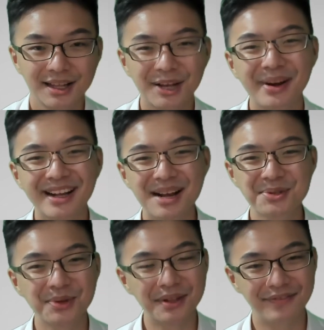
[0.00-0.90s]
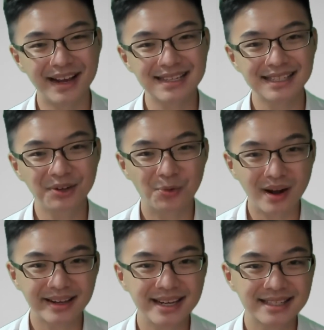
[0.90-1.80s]
Now when it comes to investing, one
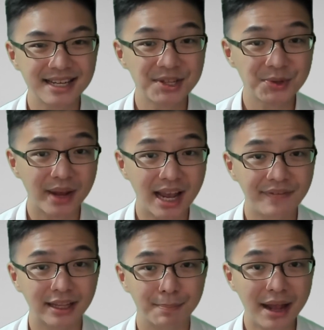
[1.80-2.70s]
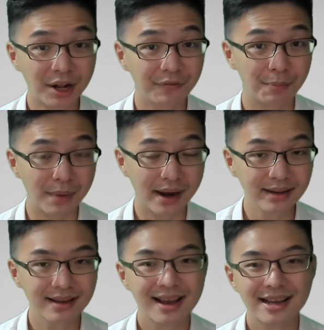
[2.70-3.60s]
key thing to have at the back of your
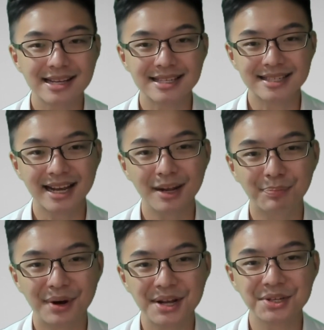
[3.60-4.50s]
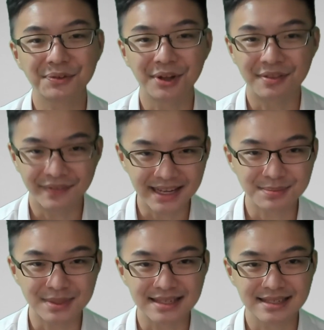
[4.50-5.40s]
mind is the target price of your
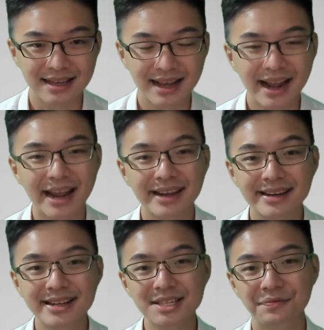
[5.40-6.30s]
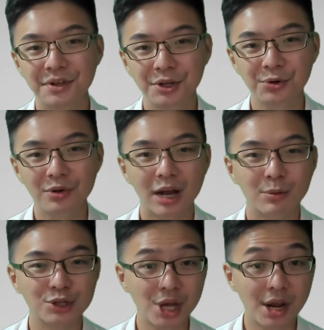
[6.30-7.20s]
investments. And in this video, I will
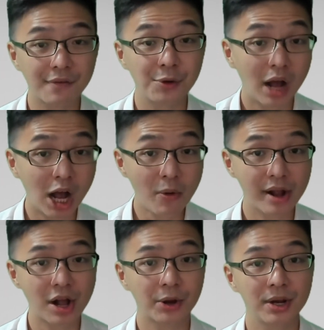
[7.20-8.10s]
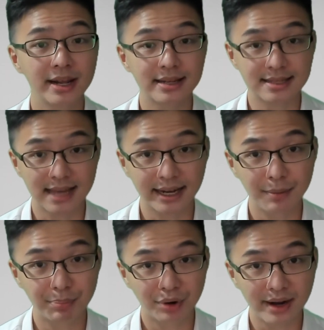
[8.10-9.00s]
share with you how I calculate the target
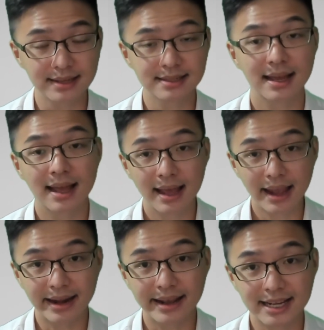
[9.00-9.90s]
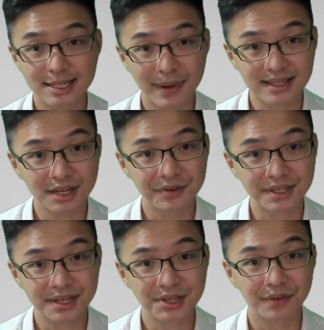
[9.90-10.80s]
price and the expected
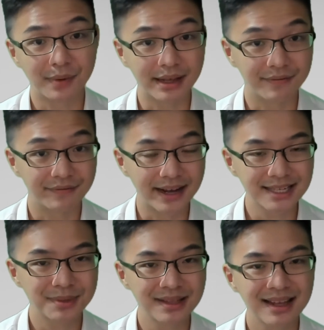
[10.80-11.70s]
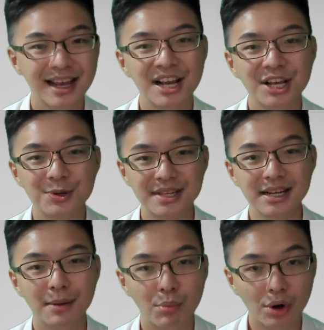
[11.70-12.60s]
returns of my investment using
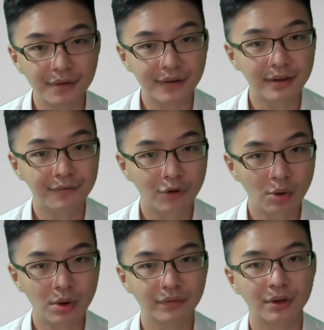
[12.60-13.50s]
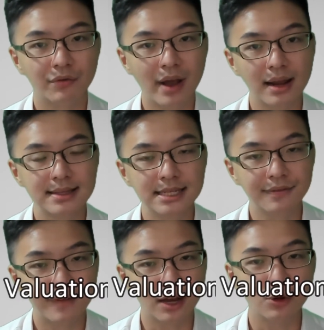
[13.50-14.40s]
a modified form of the relative
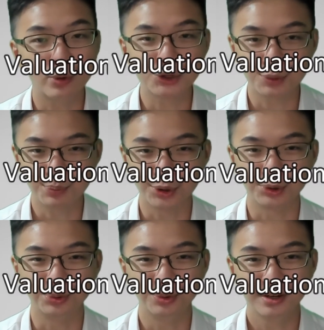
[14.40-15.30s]
valuation model.